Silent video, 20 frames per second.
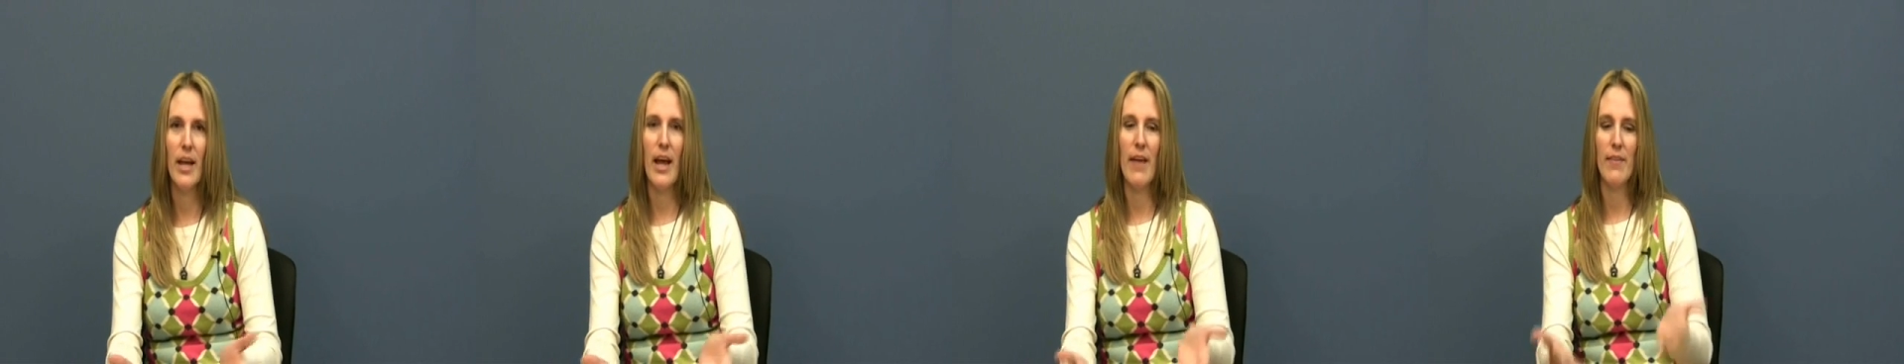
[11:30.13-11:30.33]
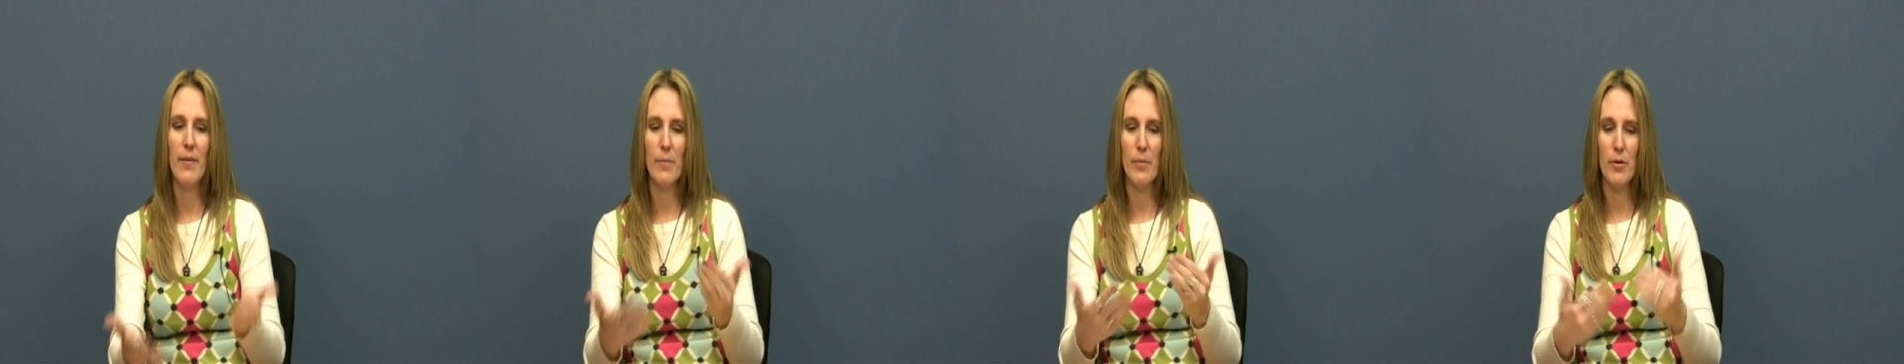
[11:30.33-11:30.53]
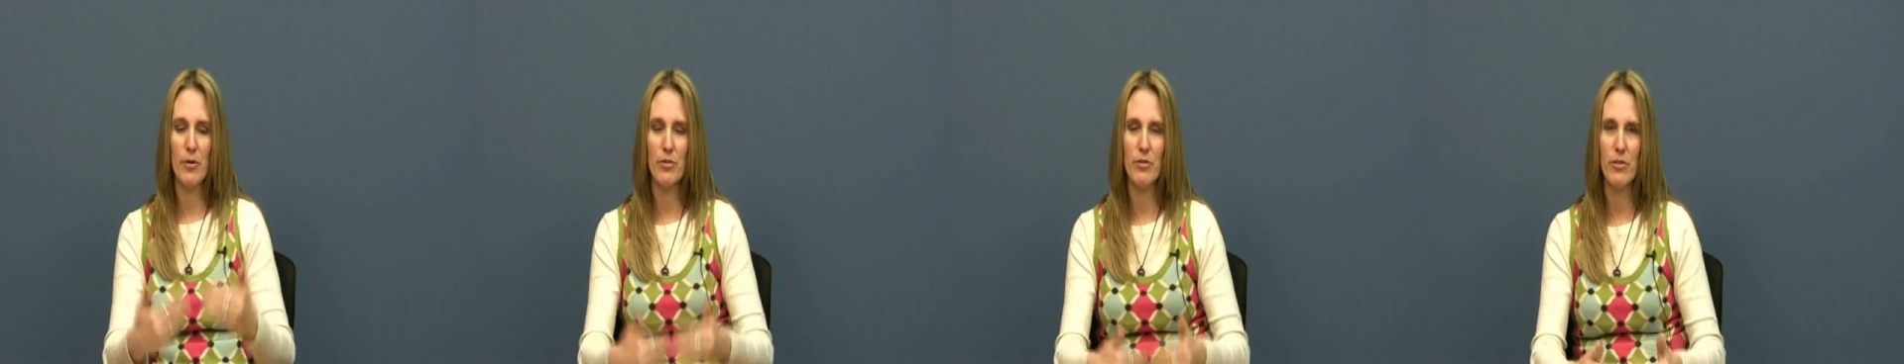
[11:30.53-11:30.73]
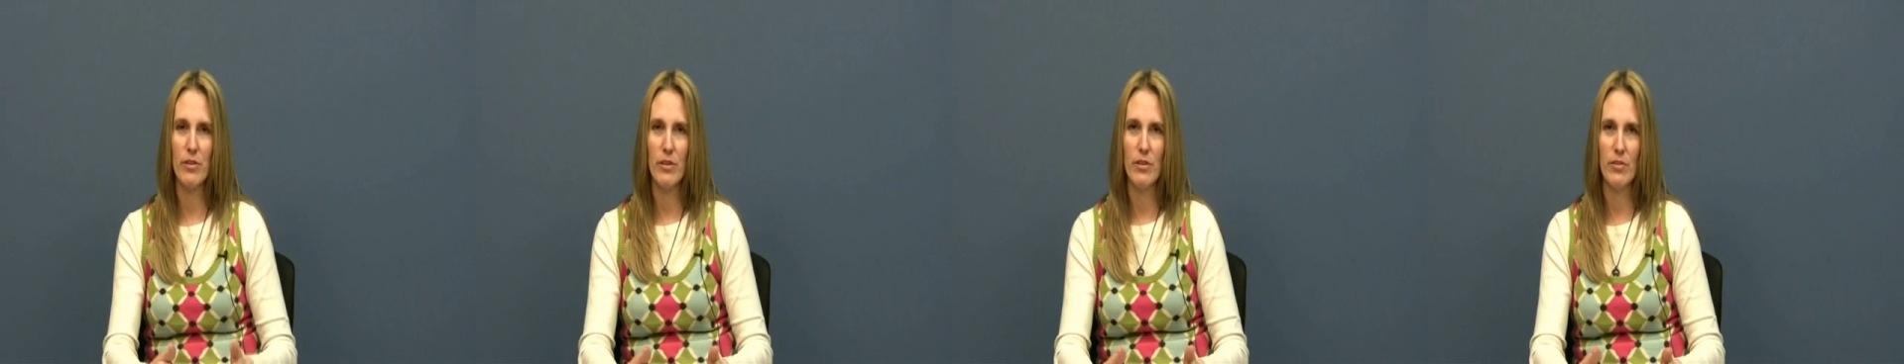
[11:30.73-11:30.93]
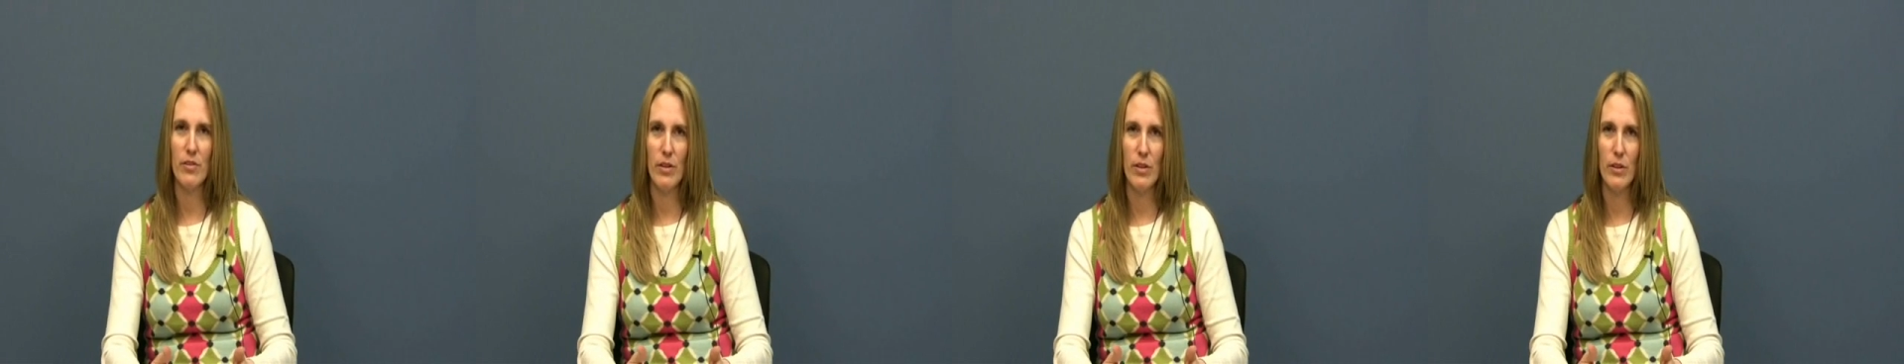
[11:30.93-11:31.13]
and the
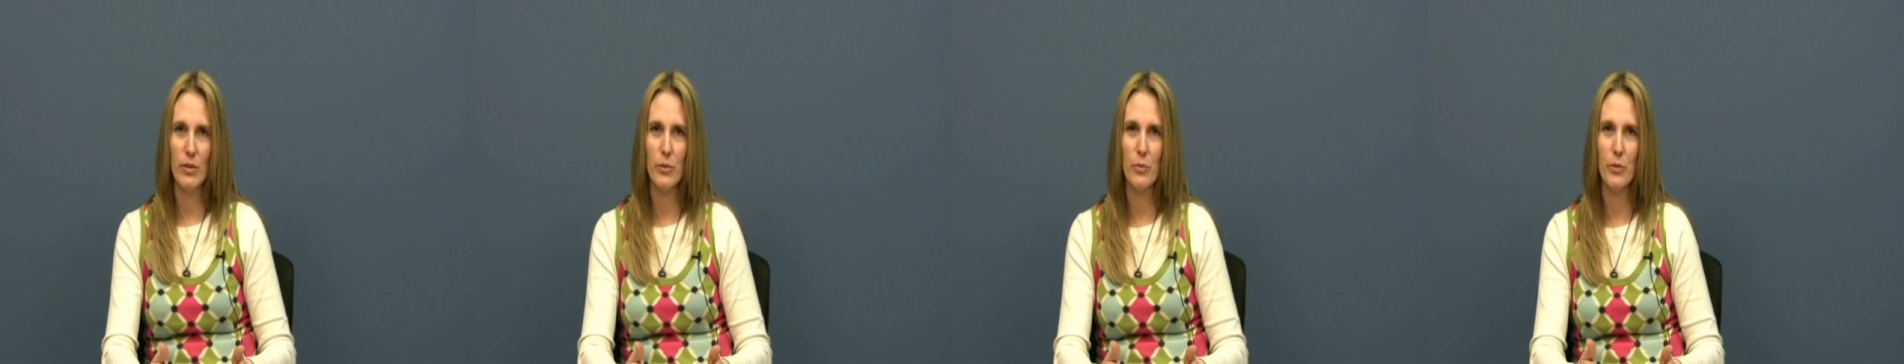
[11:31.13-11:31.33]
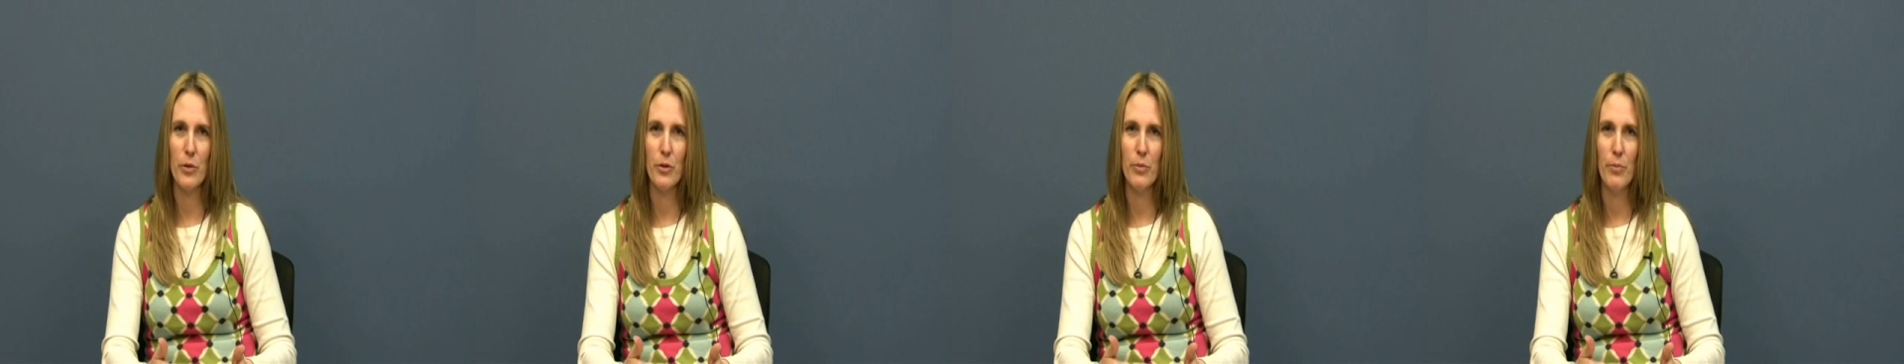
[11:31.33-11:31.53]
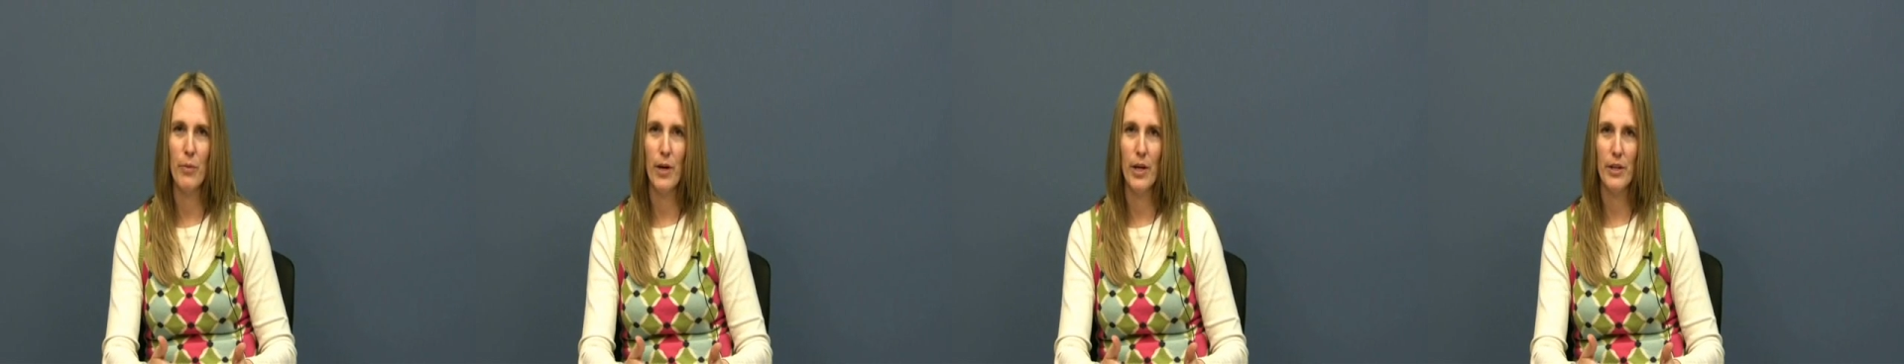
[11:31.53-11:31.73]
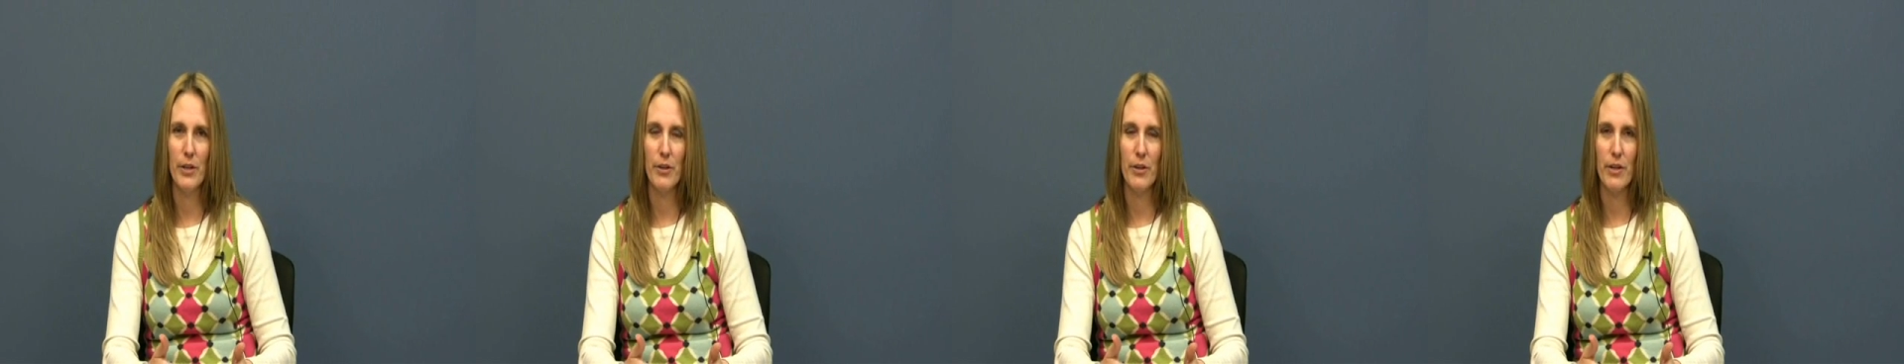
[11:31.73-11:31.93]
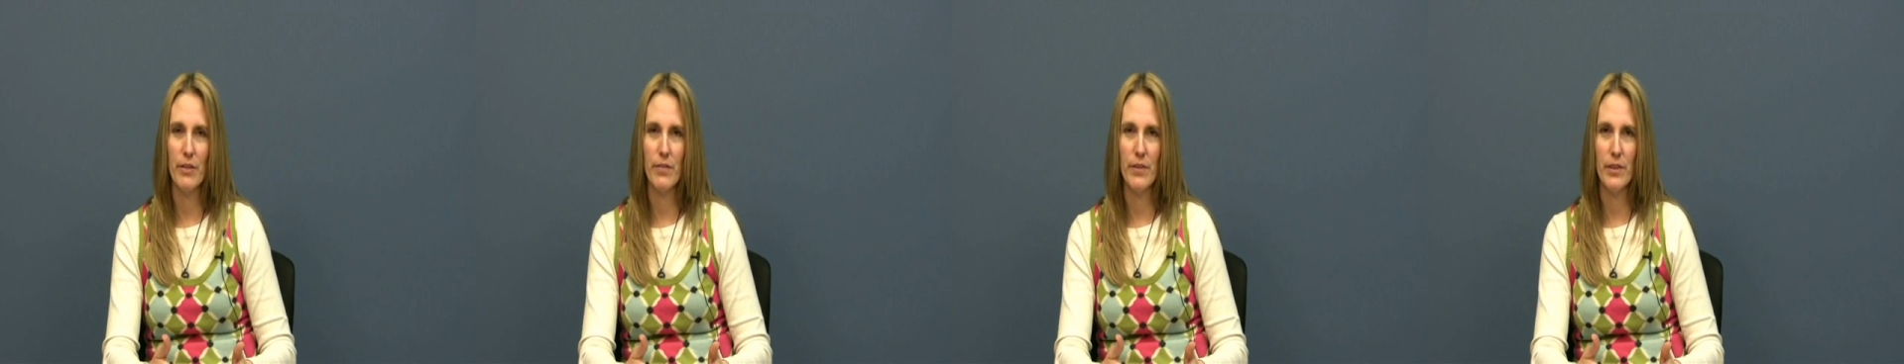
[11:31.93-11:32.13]
person is in the room while
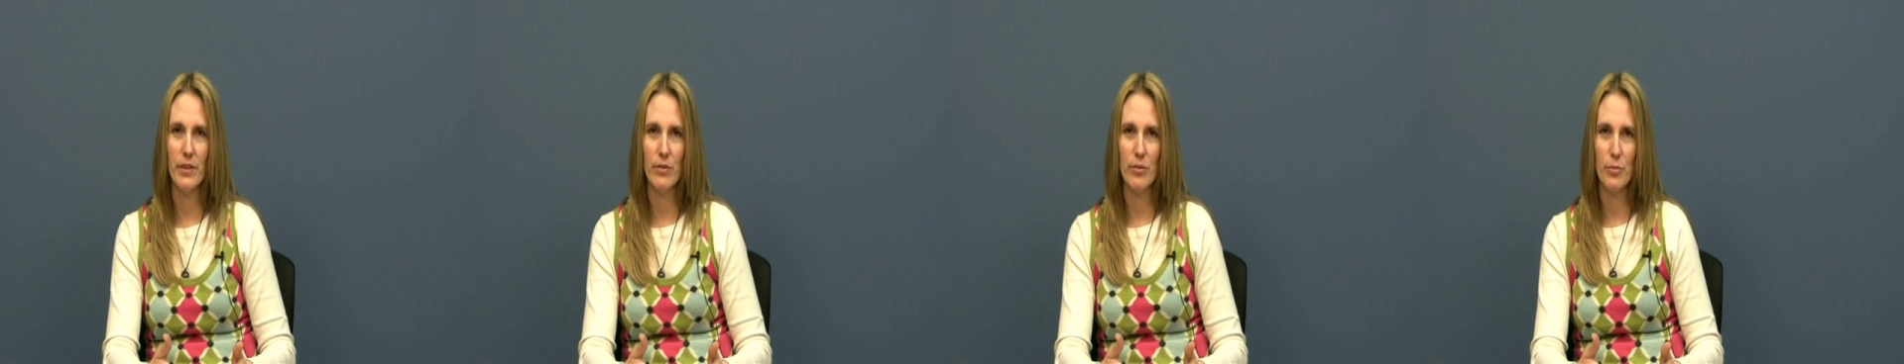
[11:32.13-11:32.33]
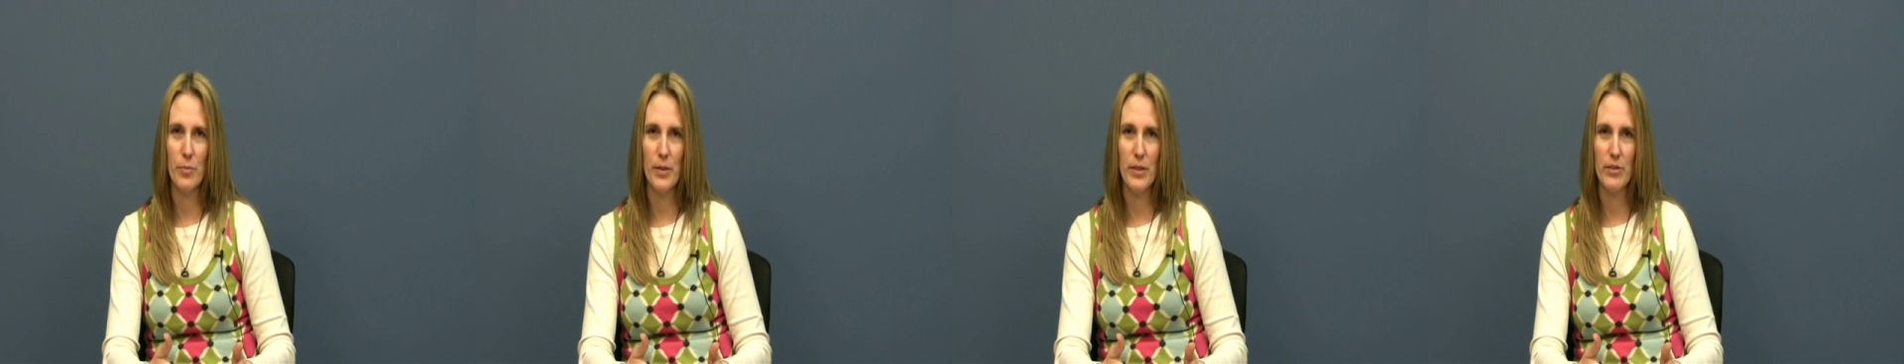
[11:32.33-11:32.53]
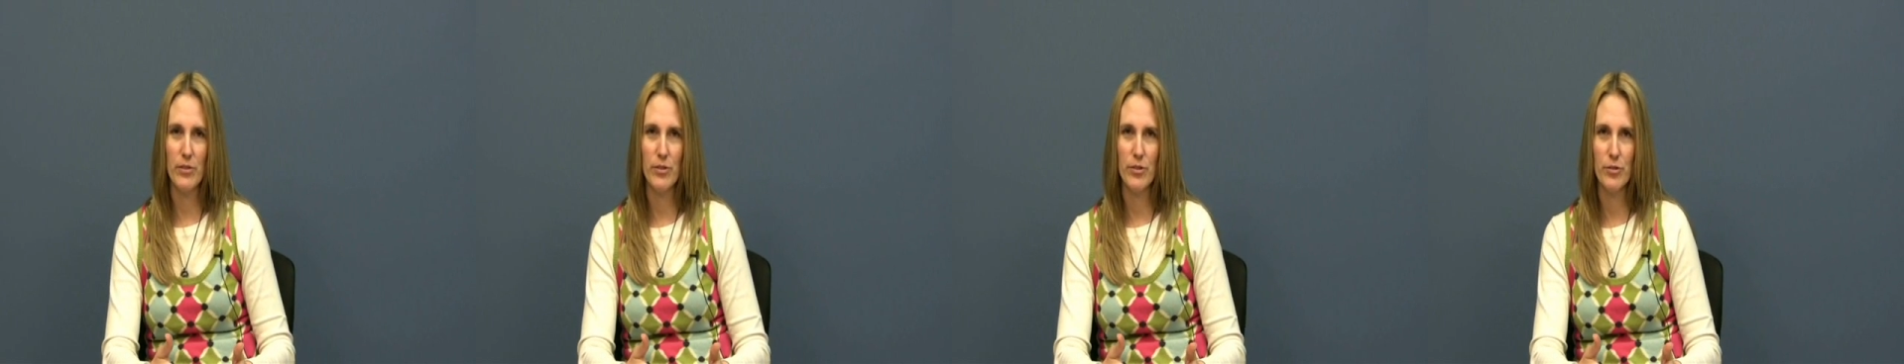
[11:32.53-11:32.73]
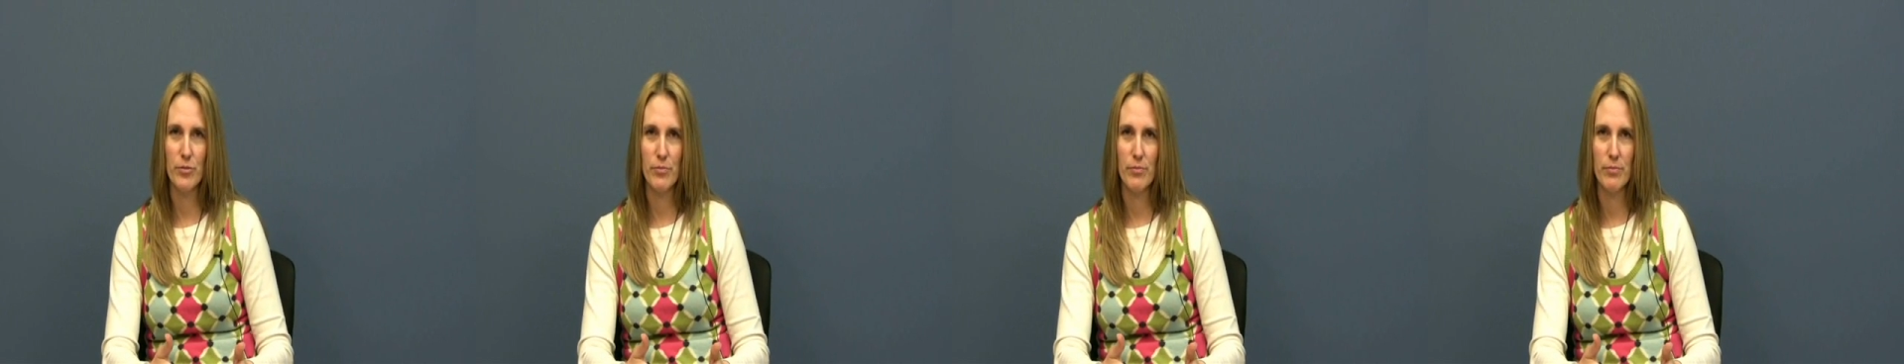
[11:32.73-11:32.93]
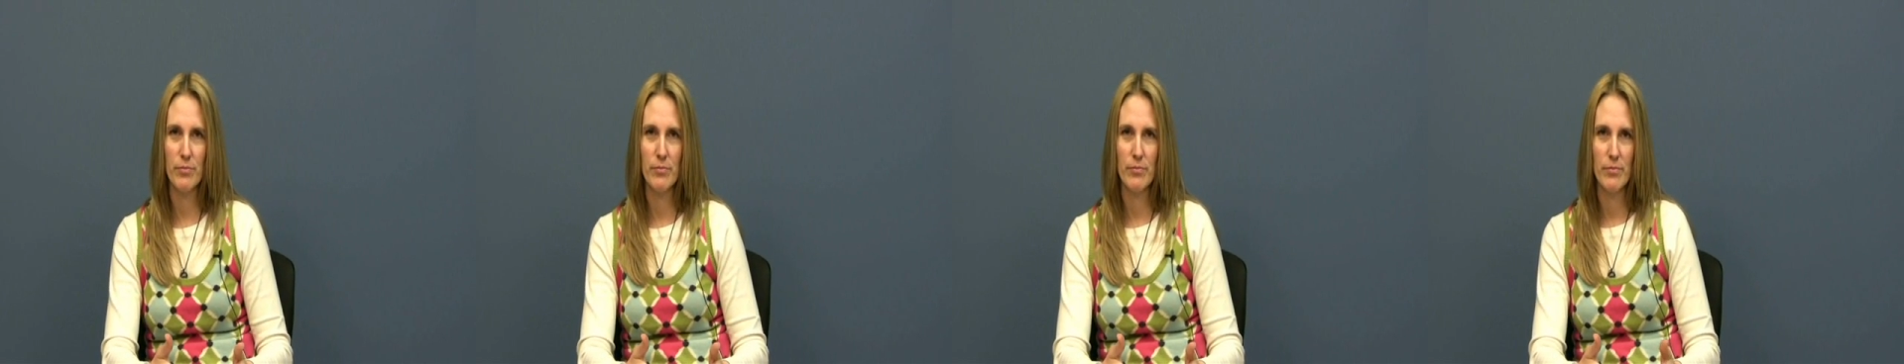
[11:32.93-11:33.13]
you're giving the speech.
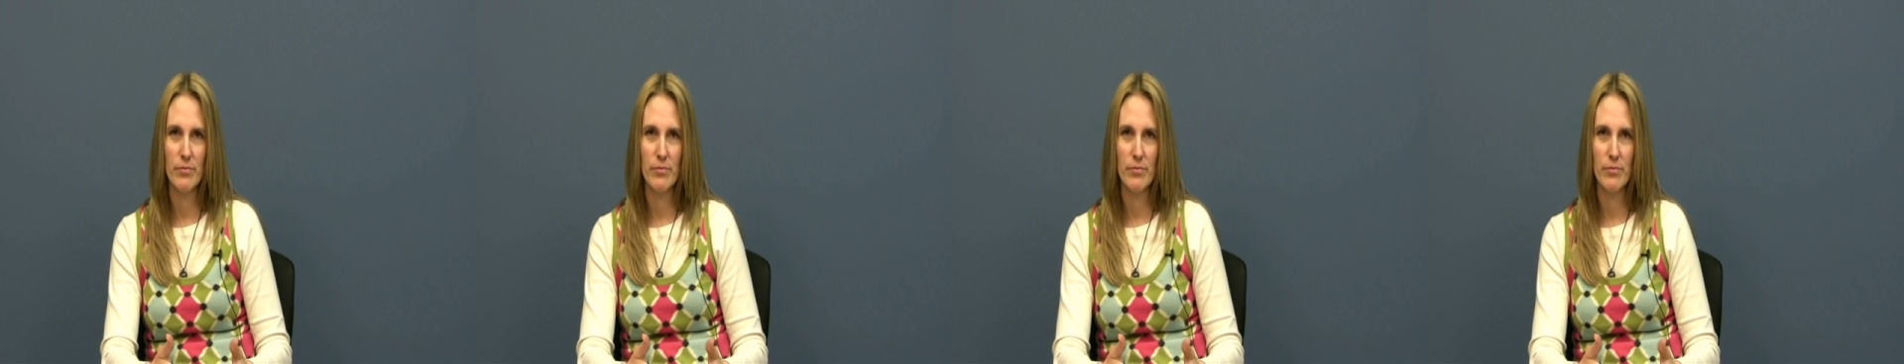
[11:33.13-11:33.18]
